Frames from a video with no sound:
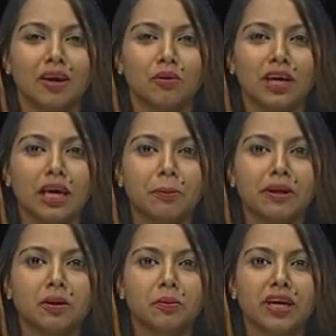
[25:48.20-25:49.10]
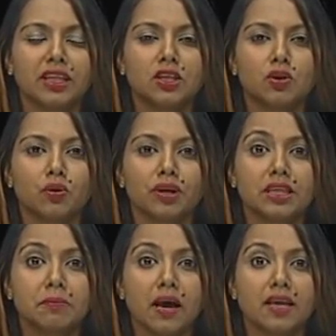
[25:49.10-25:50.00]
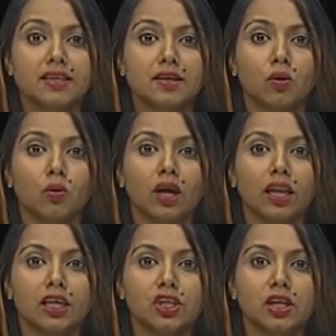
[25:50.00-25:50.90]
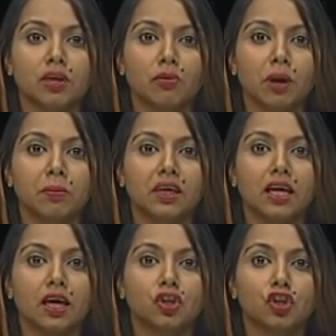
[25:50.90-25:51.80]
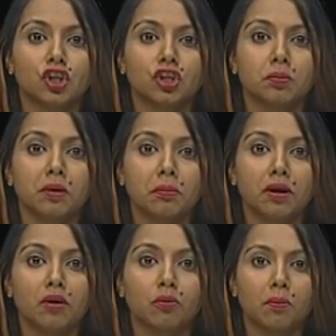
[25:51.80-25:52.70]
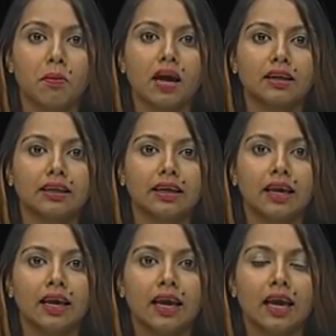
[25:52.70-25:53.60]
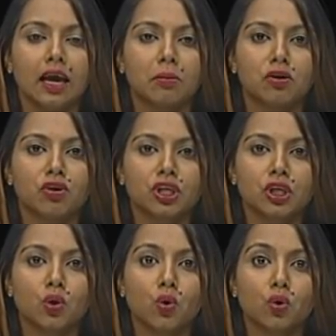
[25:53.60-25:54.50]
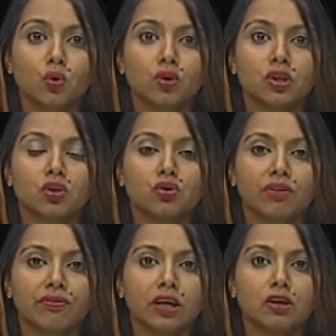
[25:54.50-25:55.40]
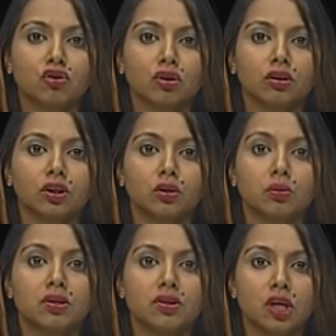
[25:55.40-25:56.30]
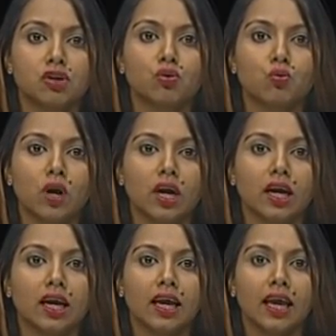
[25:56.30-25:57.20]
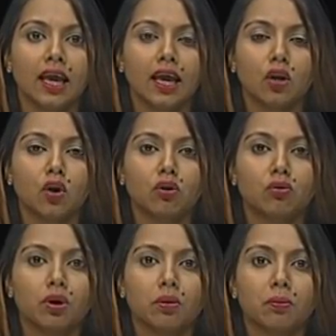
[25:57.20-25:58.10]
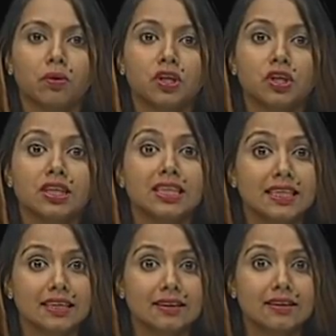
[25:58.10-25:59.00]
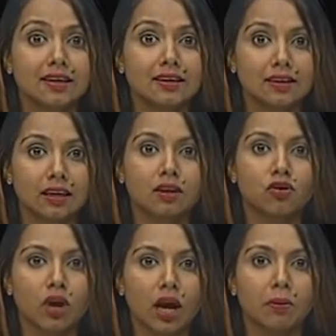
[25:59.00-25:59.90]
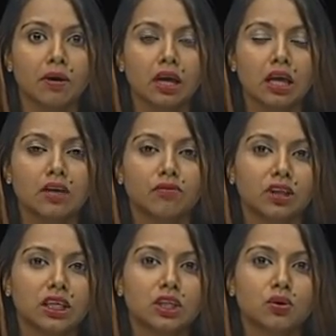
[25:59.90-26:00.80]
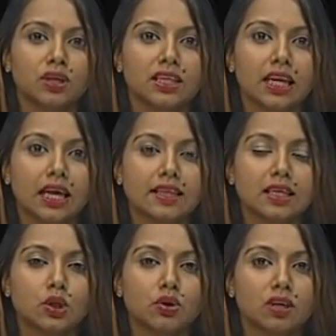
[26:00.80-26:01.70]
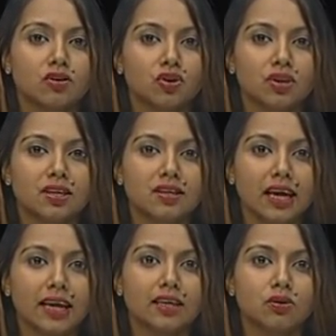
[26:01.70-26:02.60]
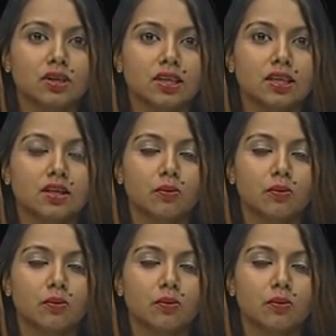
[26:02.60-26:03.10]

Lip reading: Recapping the main stories, pastor who allegedly raped a young church member remanded. Arbitration court orders traffic controllers to return to work. An old river bridge considered a death trap. For these stories and others, you can tune in daily to our sister